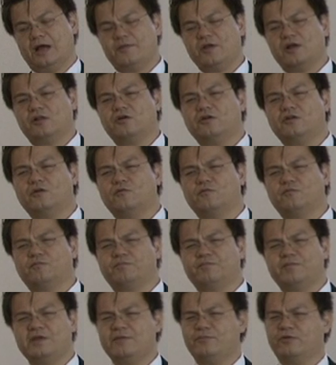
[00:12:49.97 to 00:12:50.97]
I mean, a lot of
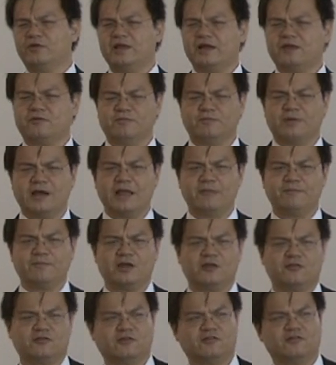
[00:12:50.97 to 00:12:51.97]
people like to buy
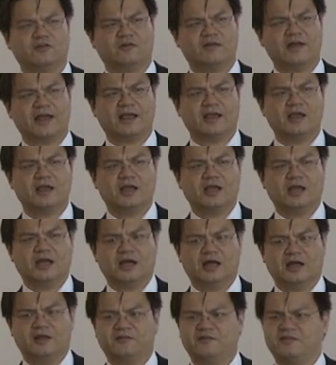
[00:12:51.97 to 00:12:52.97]
pictures of like
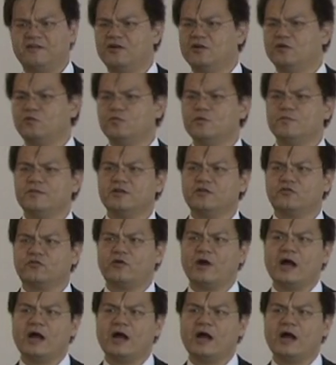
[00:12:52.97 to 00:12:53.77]
a single woman